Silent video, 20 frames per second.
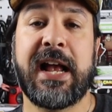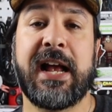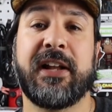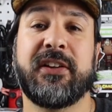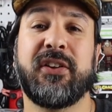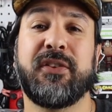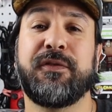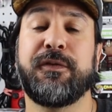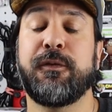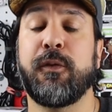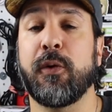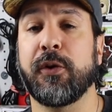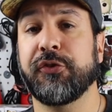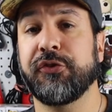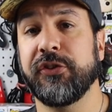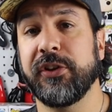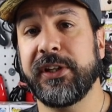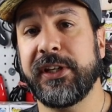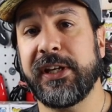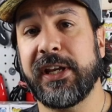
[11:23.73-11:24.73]
And
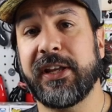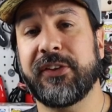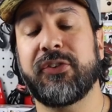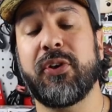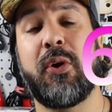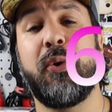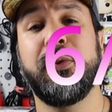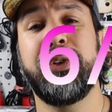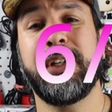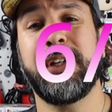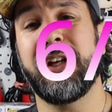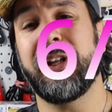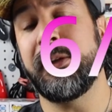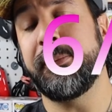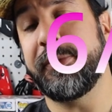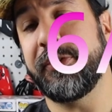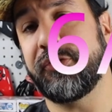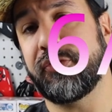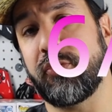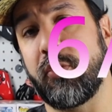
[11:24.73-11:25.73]
unfortunately, it's only going
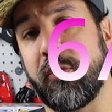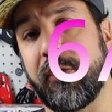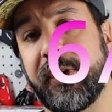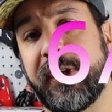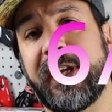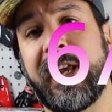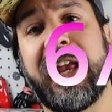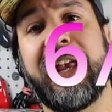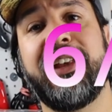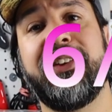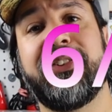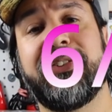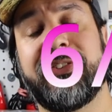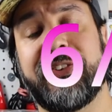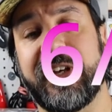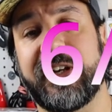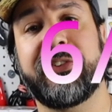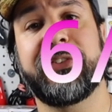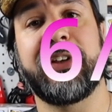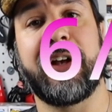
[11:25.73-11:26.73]
to be scoring a
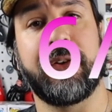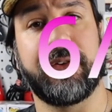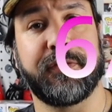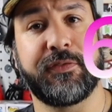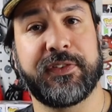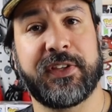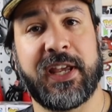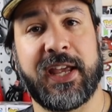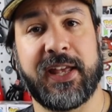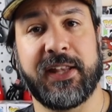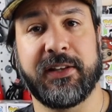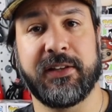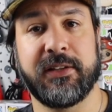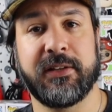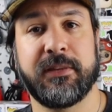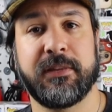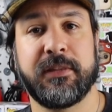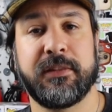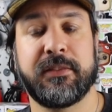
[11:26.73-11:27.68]
six out of ten.